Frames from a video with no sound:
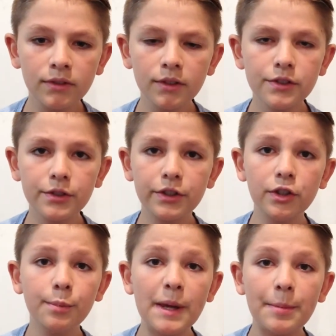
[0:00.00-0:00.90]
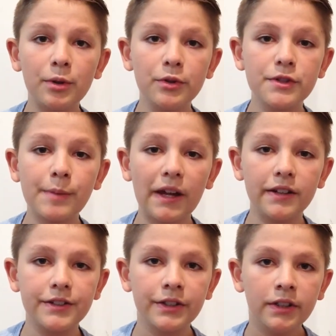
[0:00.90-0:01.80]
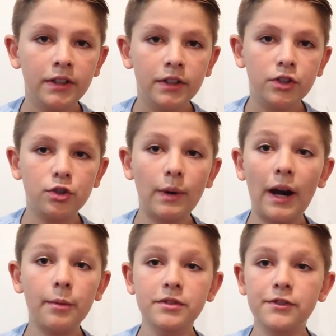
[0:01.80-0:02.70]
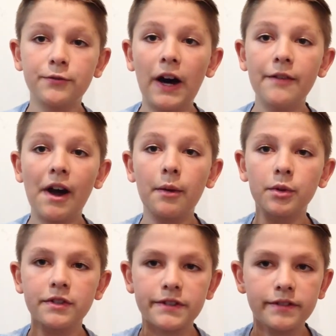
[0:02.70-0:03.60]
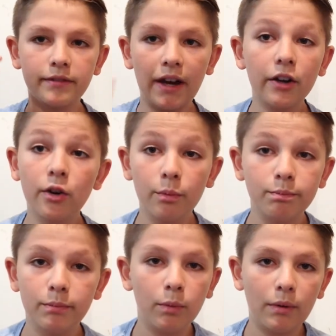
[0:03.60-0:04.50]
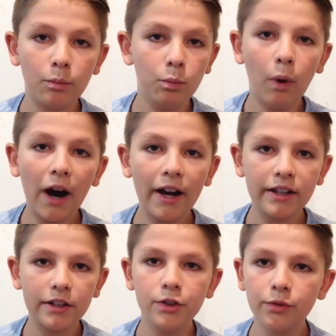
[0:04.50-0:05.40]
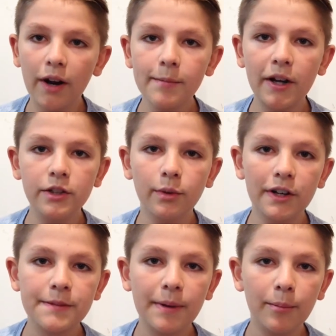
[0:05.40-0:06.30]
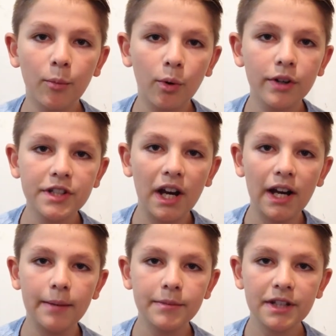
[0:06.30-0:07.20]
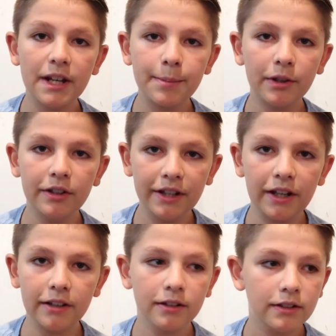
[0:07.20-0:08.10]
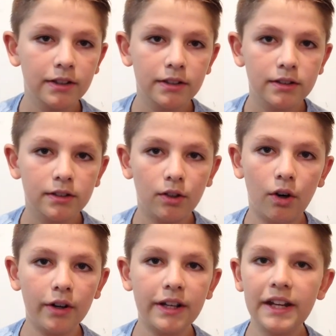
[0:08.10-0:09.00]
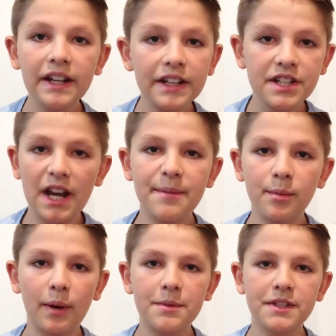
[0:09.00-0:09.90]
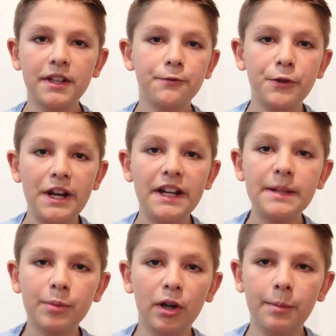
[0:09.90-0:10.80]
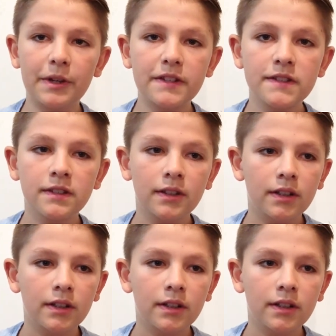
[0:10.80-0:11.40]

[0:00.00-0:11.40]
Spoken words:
So to you people who spend 2 hours, 5 hours, I don't know why in your right mind you want to spend more time typing a day on any typing website for any purpose,